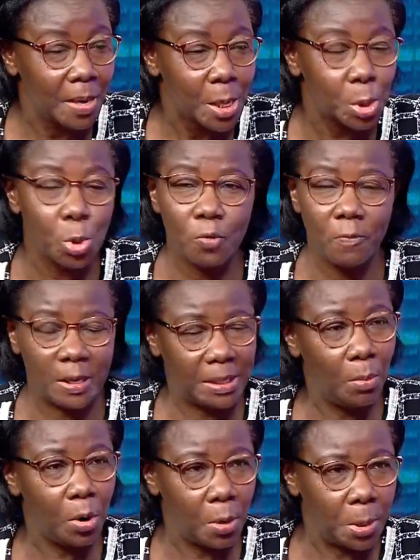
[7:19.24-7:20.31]
So
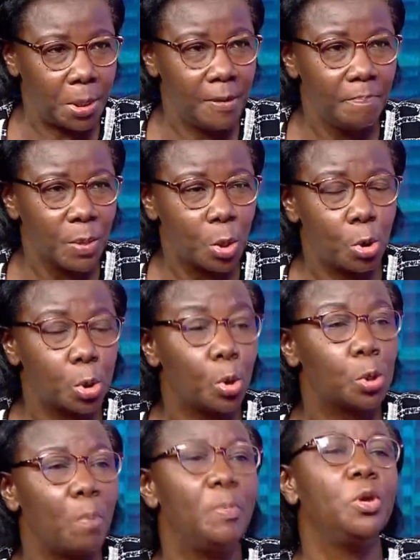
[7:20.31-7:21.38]
victimology goes
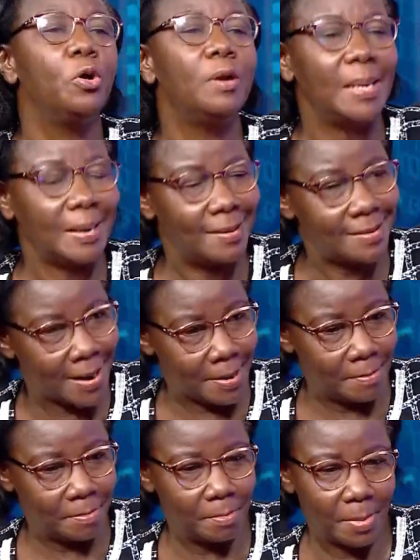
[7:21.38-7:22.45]
also beyond the
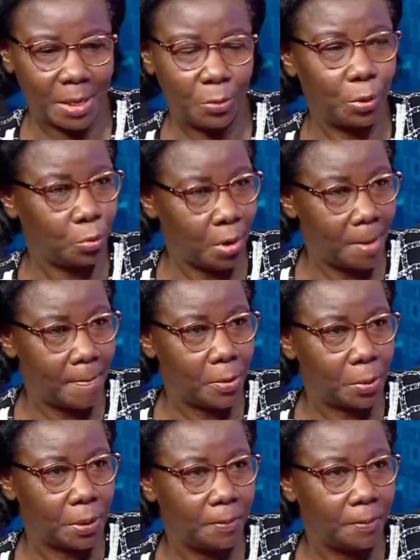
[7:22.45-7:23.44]
crime that we talk about.